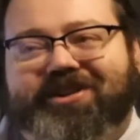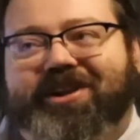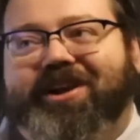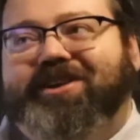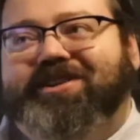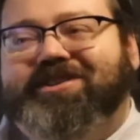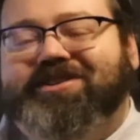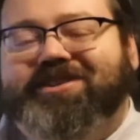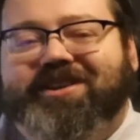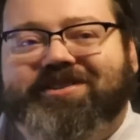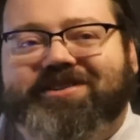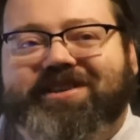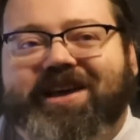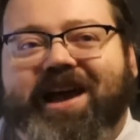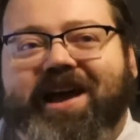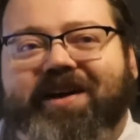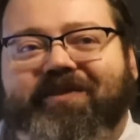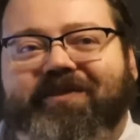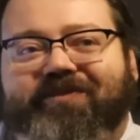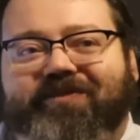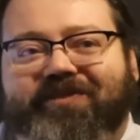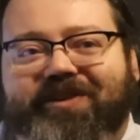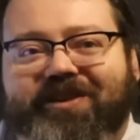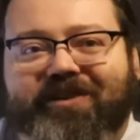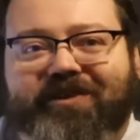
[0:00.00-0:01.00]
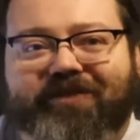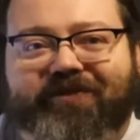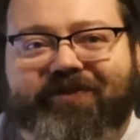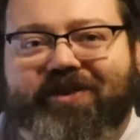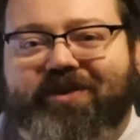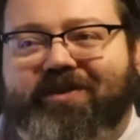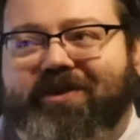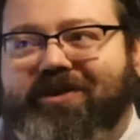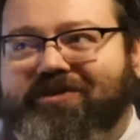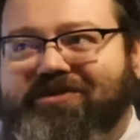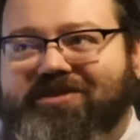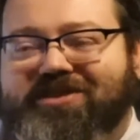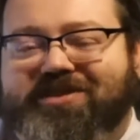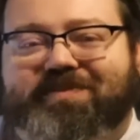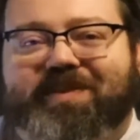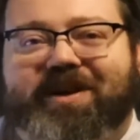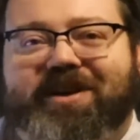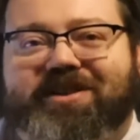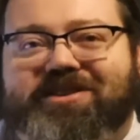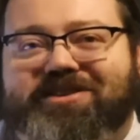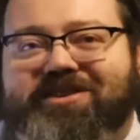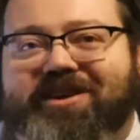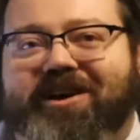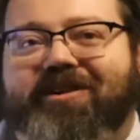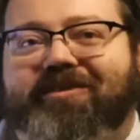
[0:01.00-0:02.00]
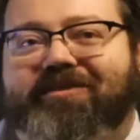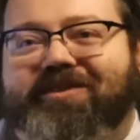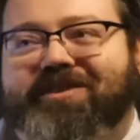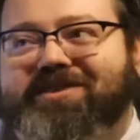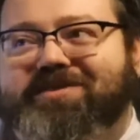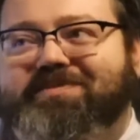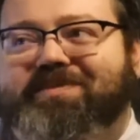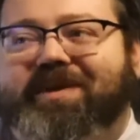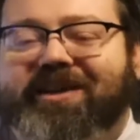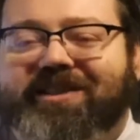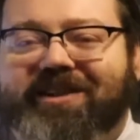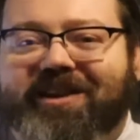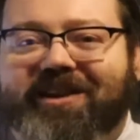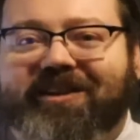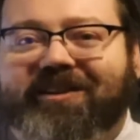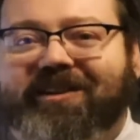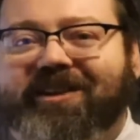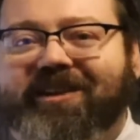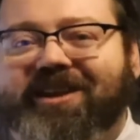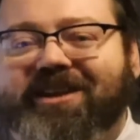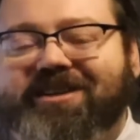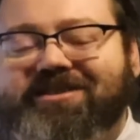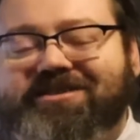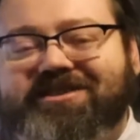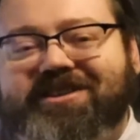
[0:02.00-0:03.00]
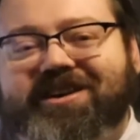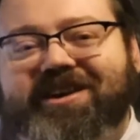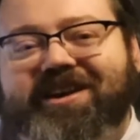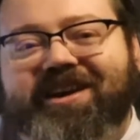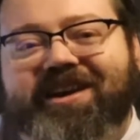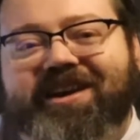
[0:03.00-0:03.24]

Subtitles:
I'd like to see us have, a few hundred space colonies by then at least.